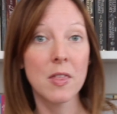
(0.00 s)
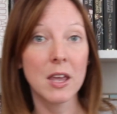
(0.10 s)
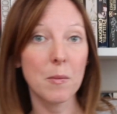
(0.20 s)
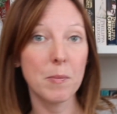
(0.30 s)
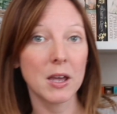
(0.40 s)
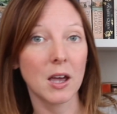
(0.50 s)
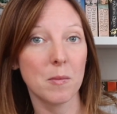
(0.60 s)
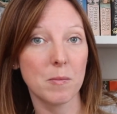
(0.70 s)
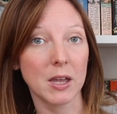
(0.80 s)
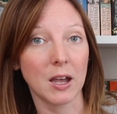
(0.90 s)
they get bigger
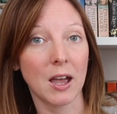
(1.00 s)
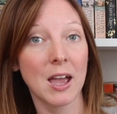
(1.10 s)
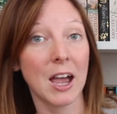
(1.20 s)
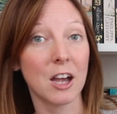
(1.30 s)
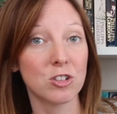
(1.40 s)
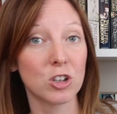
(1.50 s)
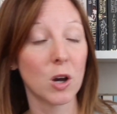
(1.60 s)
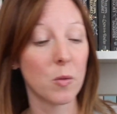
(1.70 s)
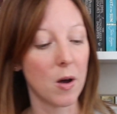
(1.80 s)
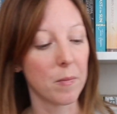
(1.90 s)
and bigger as you
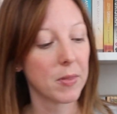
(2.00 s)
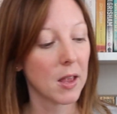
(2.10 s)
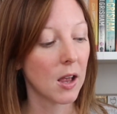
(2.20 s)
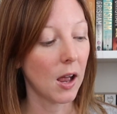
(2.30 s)
go on.